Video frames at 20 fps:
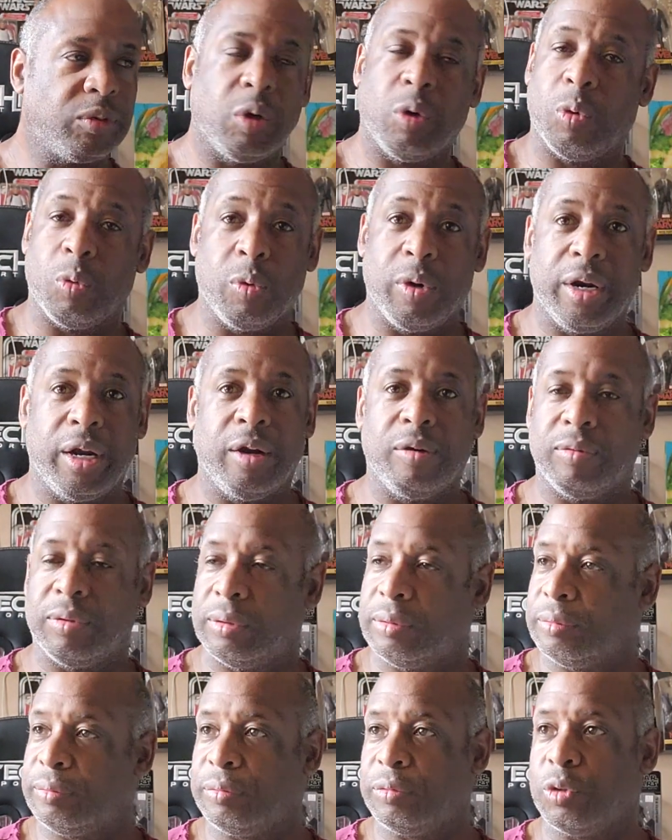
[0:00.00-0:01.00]
or
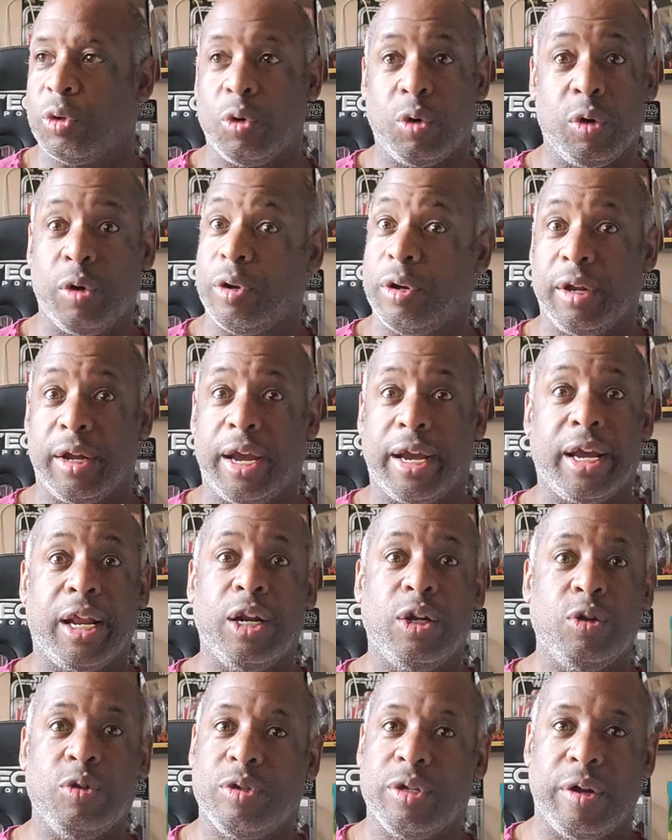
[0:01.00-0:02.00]
whatever, or I got
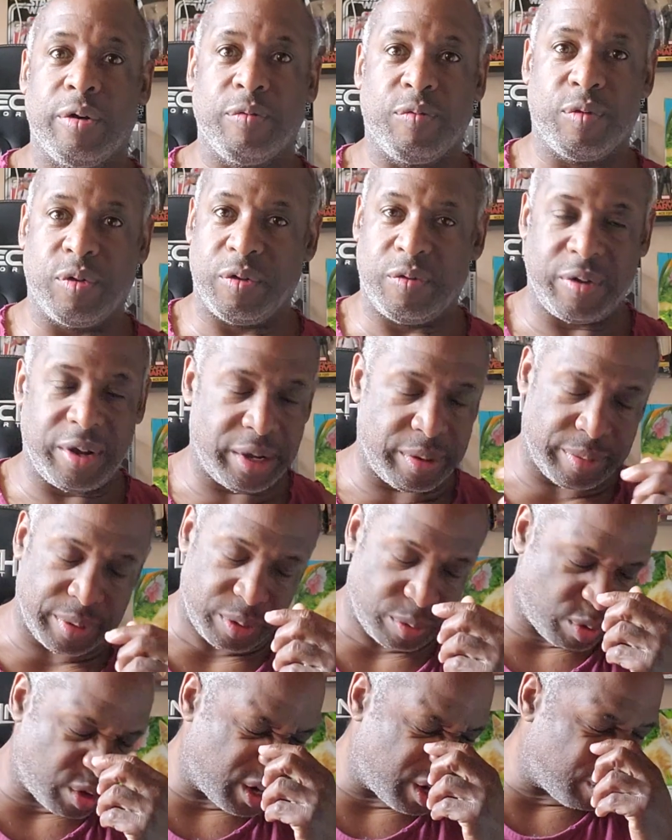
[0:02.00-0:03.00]
to do something for the family,
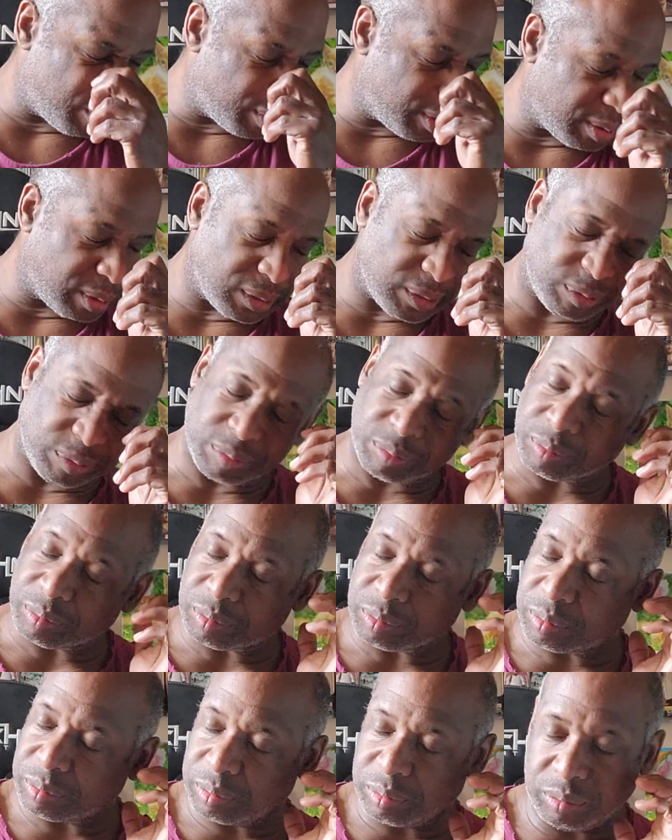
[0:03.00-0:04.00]
whatever
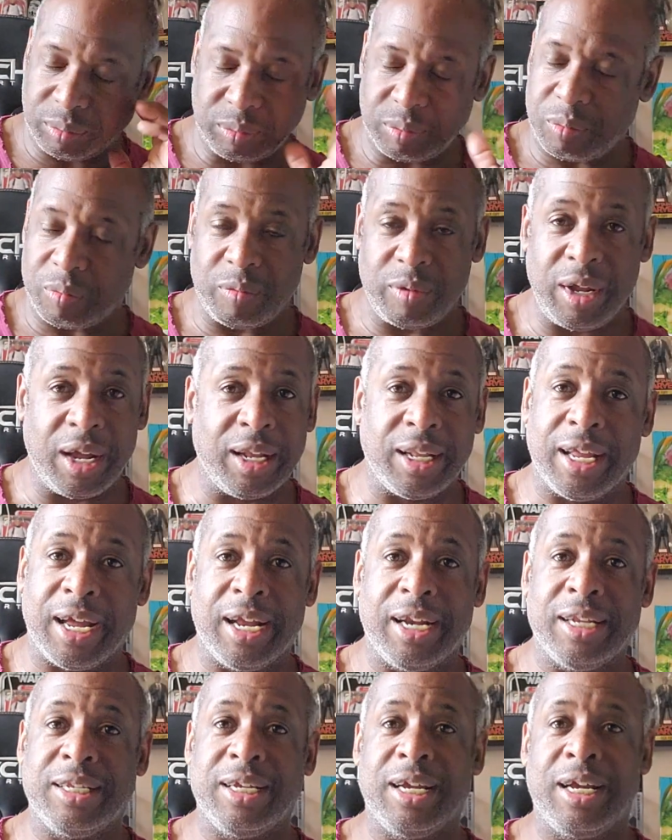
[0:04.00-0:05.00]
a
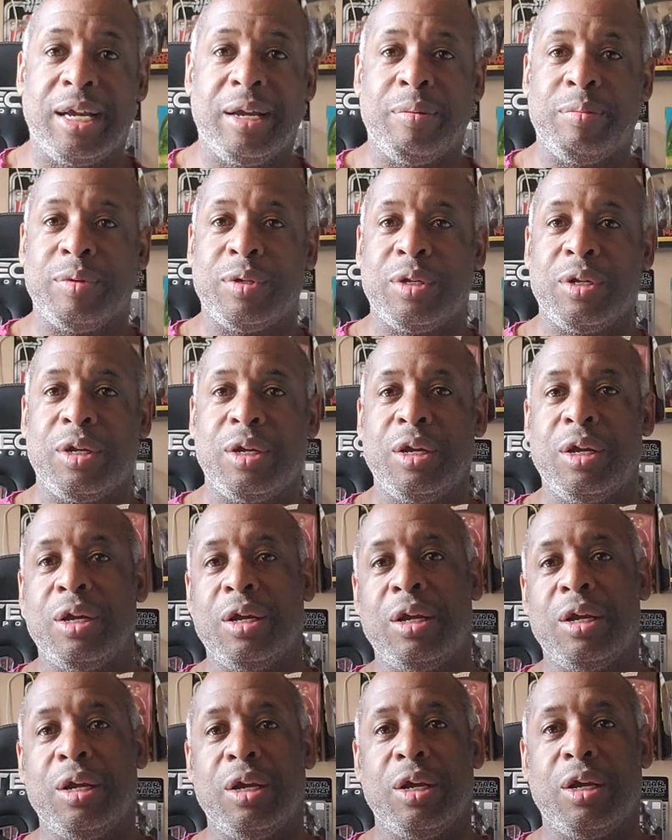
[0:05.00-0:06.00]
lot of times
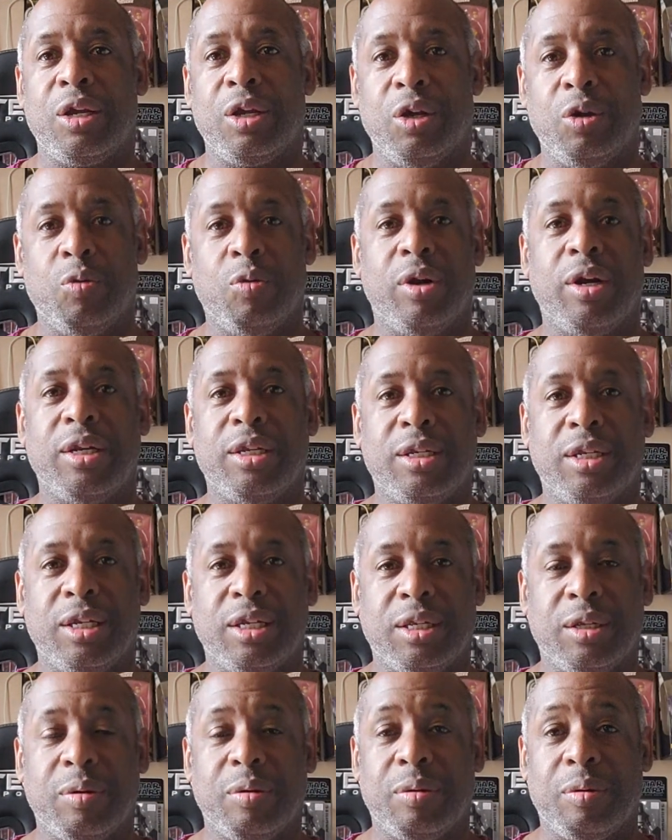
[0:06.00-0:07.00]
you want to
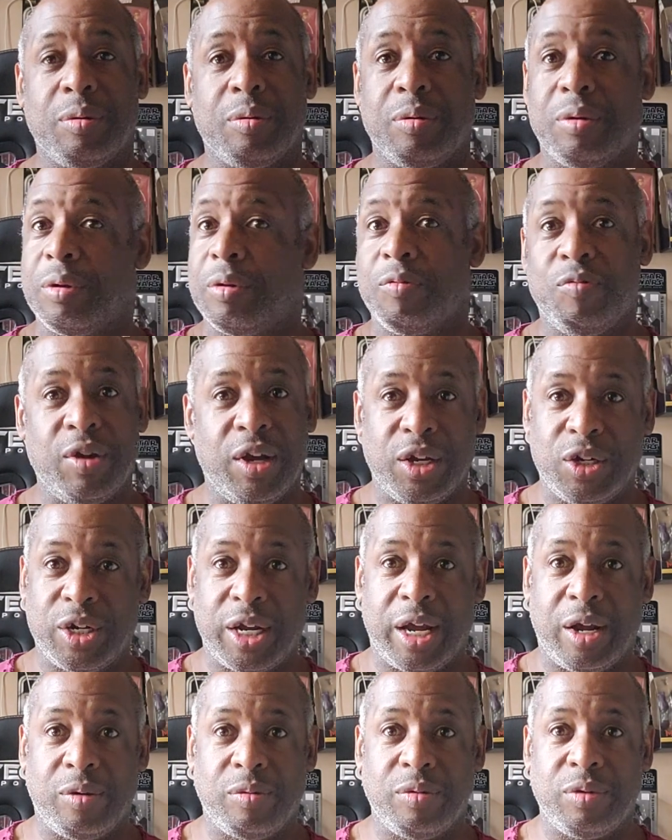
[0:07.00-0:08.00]
just
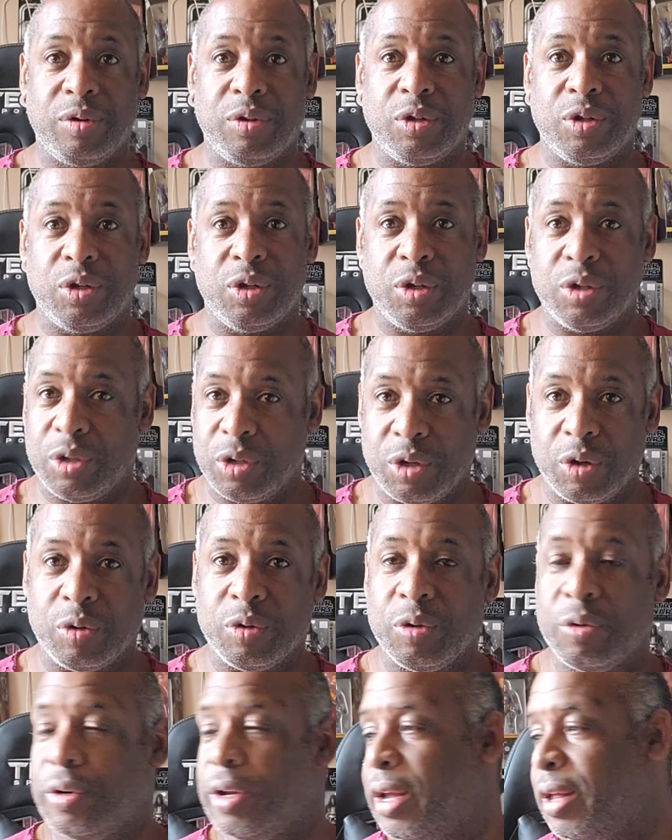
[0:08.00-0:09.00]
veg out.
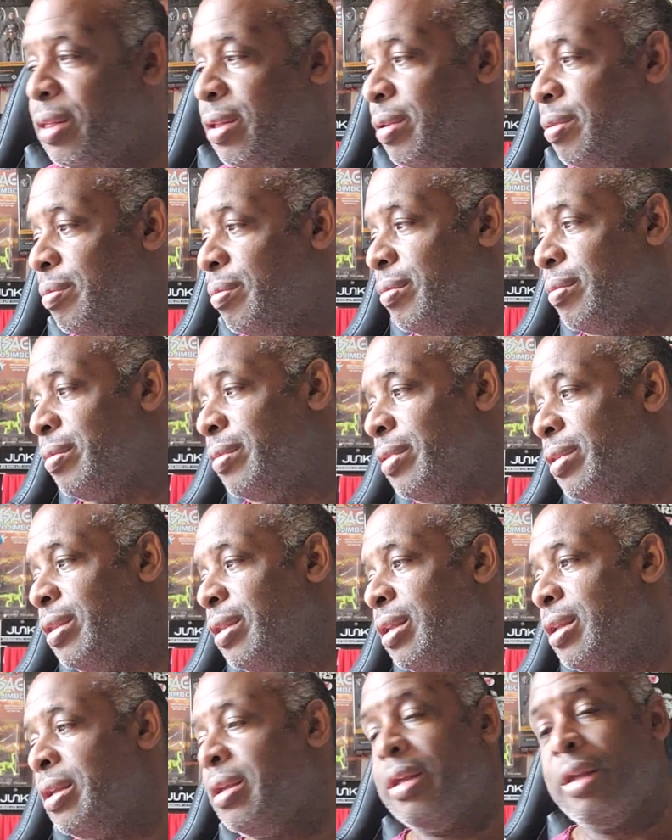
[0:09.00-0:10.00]
Don't do
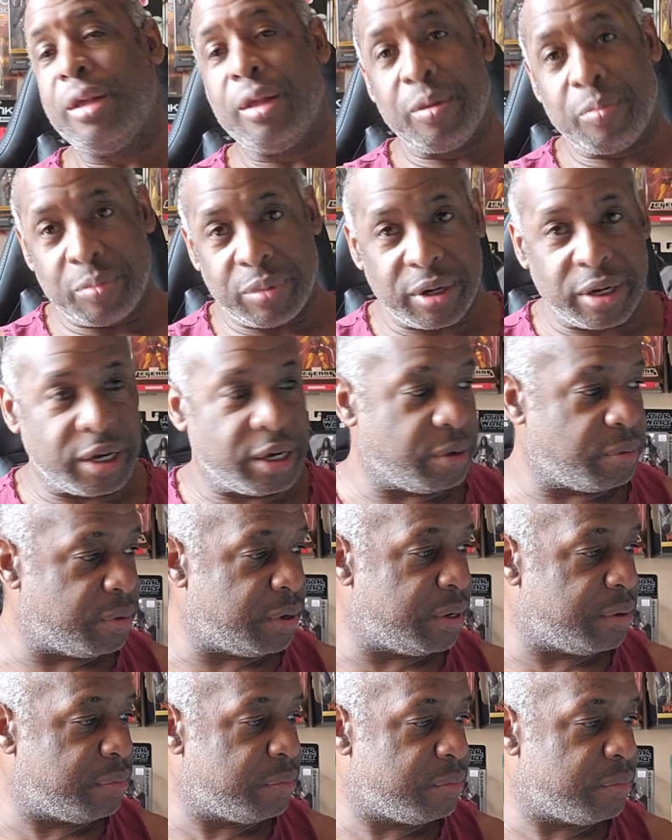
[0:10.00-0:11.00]
nothing. But
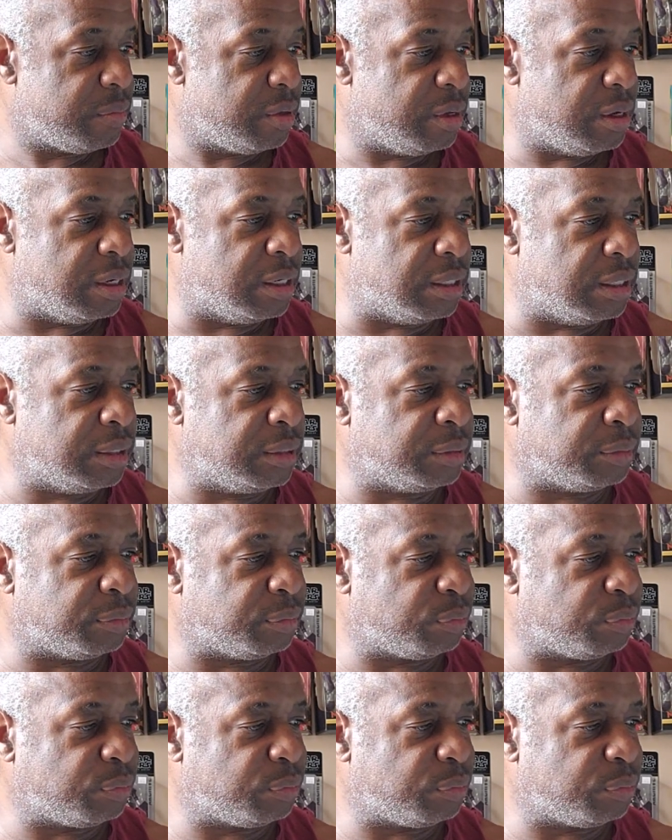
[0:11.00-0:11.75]
anyway.